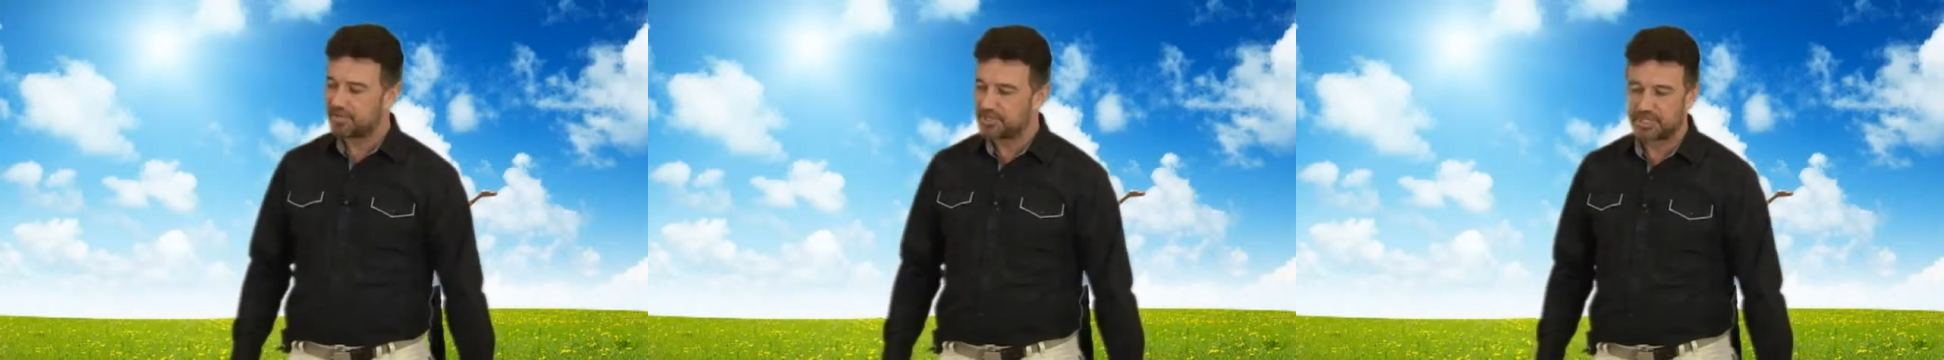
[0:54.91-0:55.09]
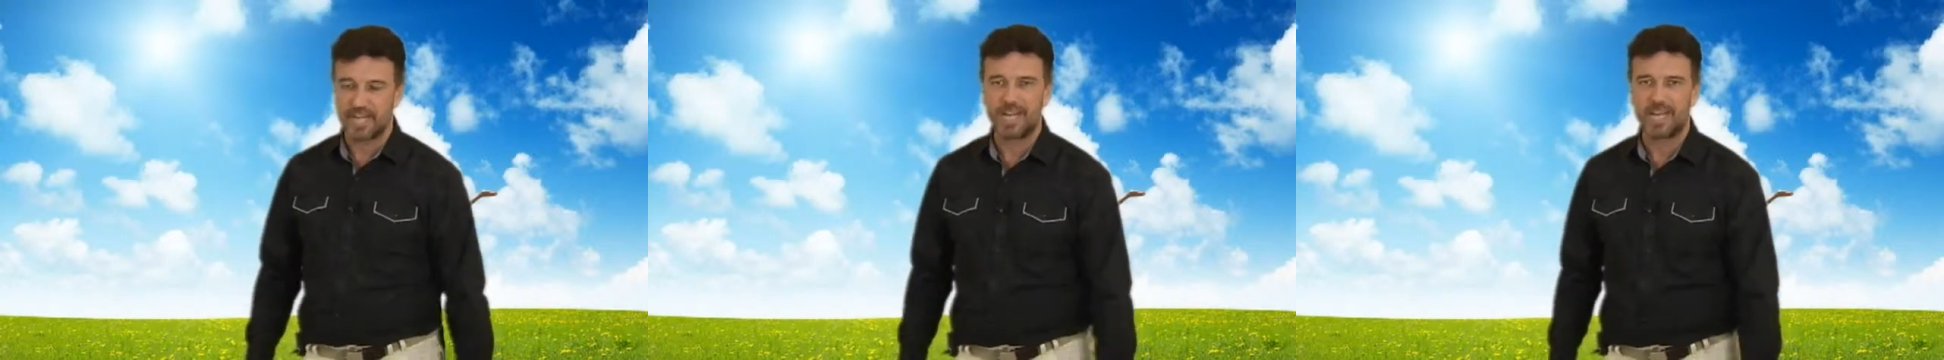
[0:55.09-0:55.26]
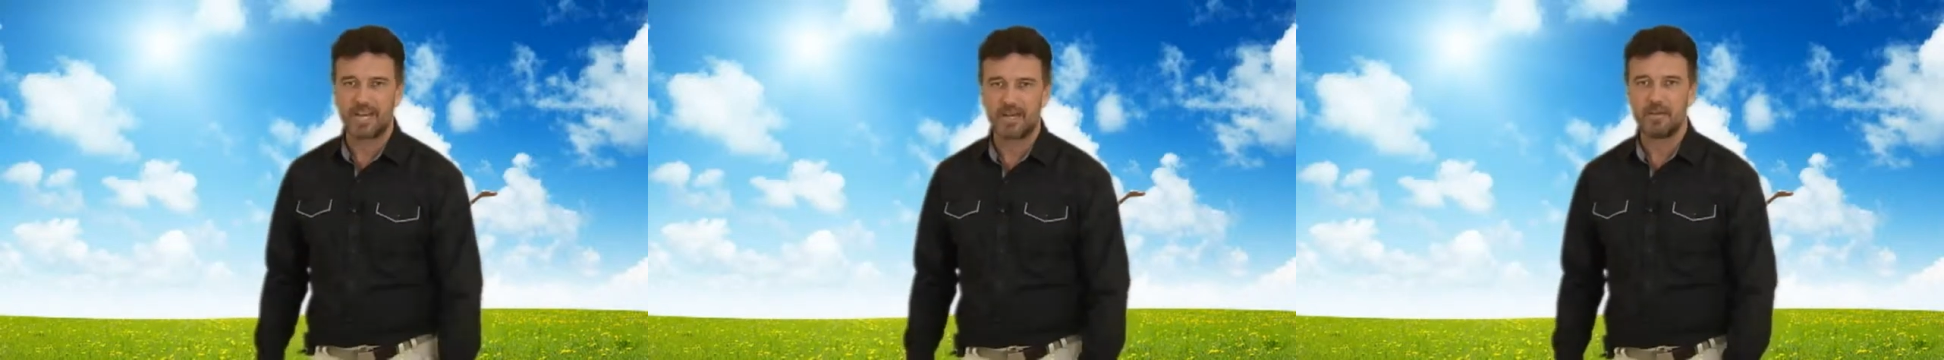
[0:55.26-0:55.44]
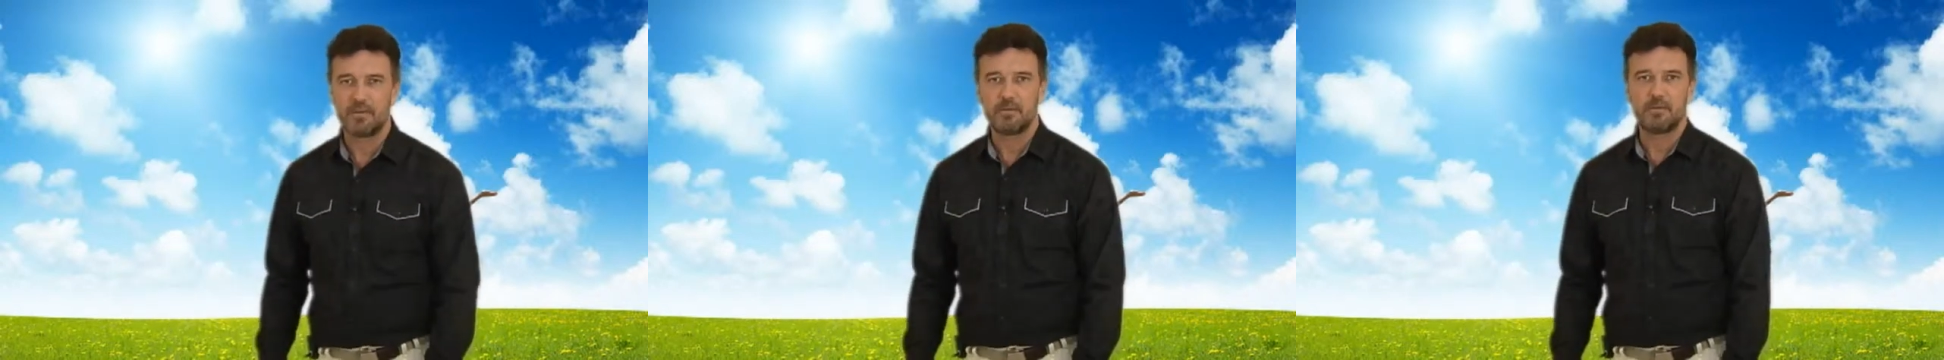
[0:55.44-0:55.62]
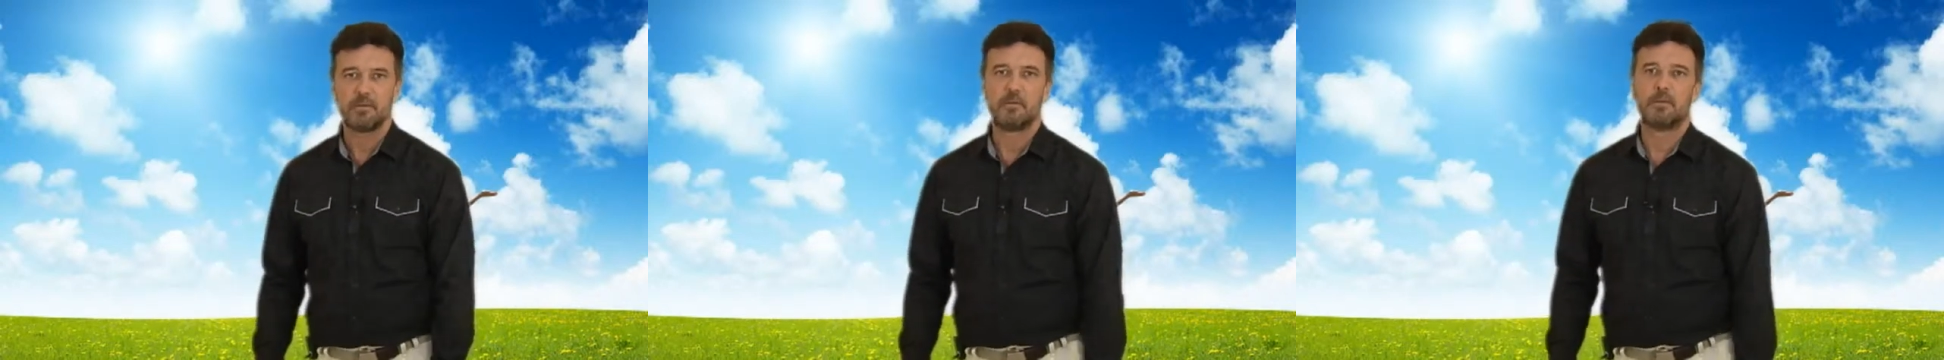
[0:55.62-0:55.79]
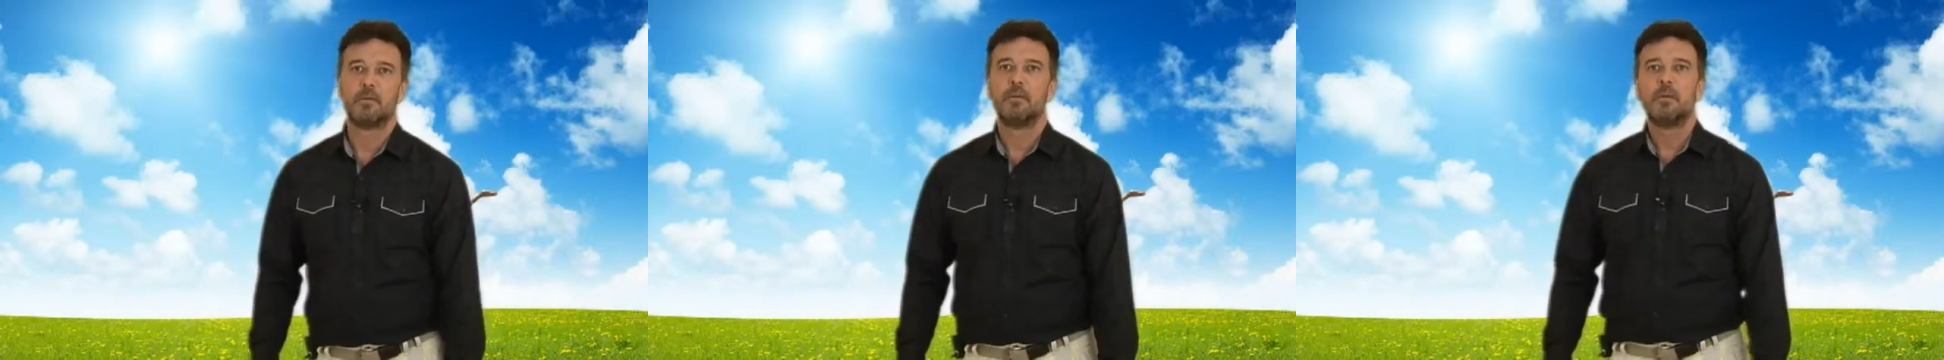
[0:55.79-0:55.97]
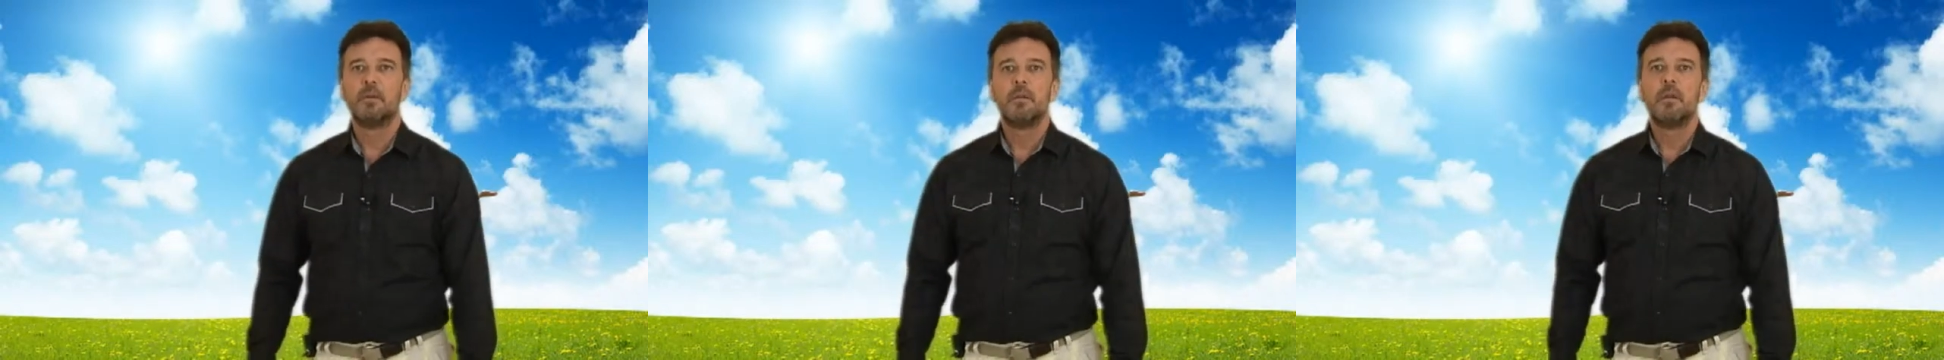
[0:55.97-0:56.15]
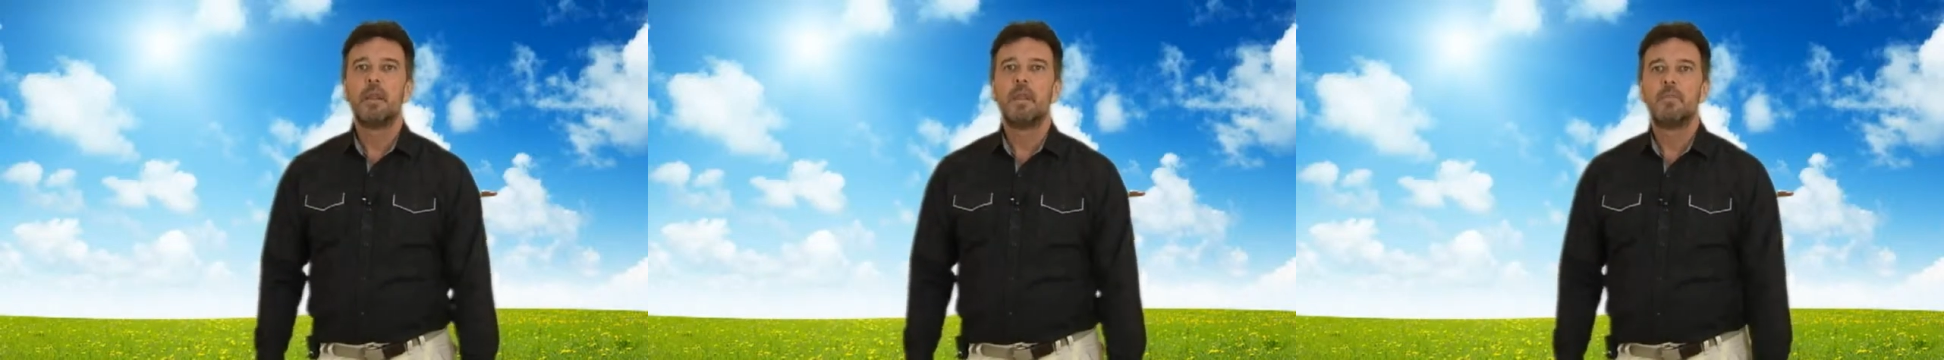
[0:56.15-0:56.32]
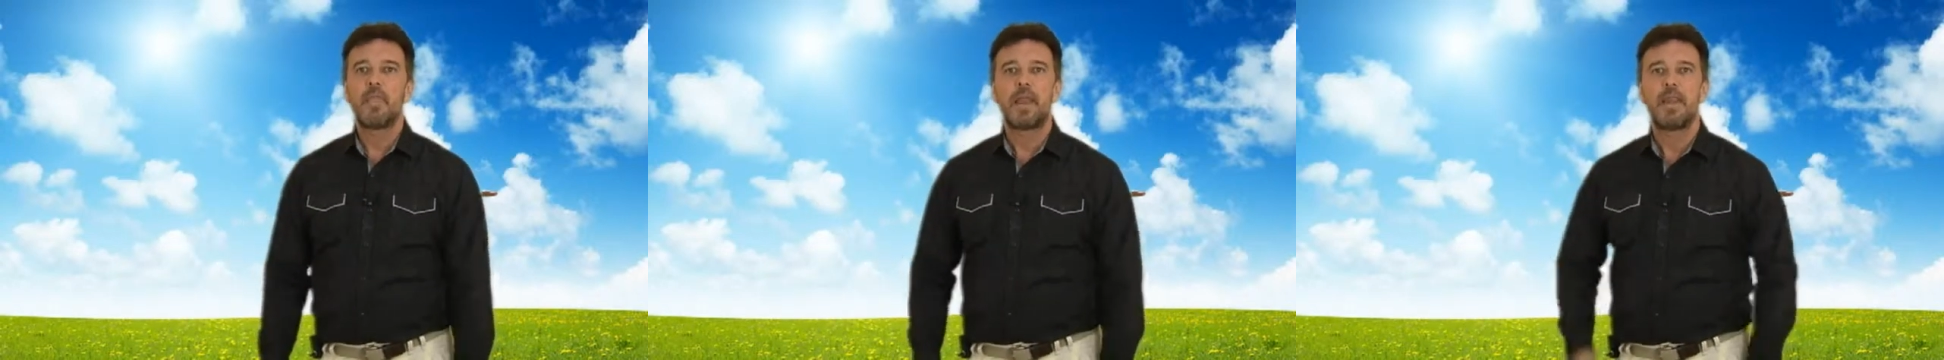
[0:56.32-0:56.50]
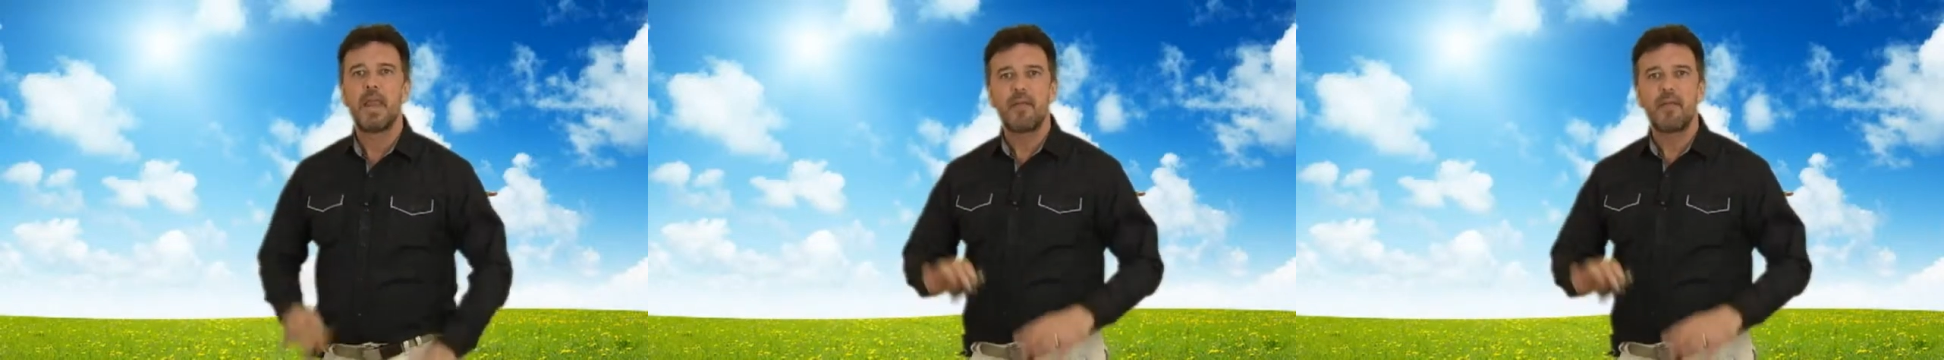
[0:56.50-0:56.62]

sin? They